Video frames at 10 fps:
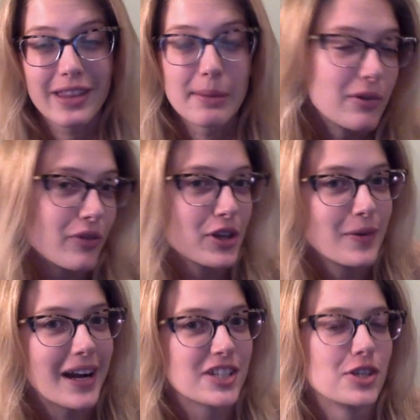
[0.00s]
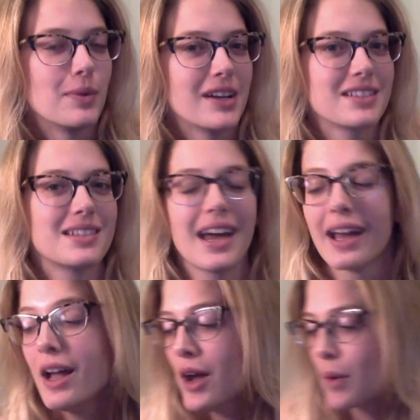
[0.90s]
to them of what you actually want to
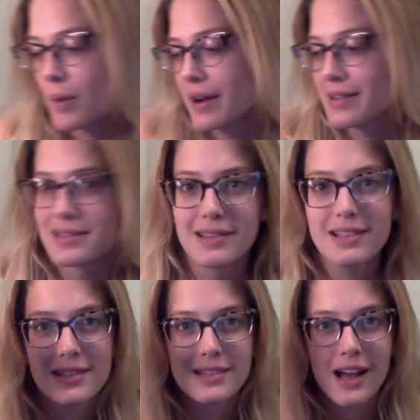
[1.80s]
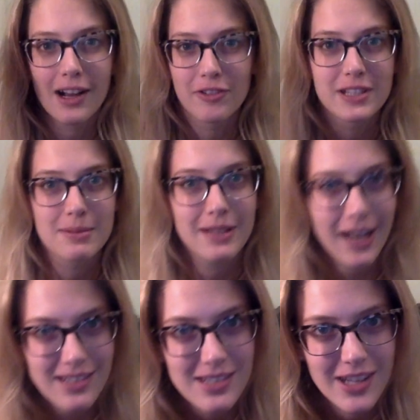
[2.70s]
say, whereas this is not going to be
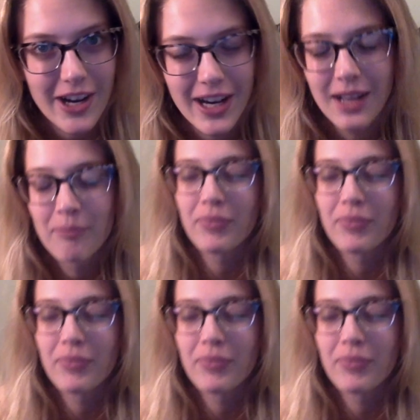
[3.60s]
necessary.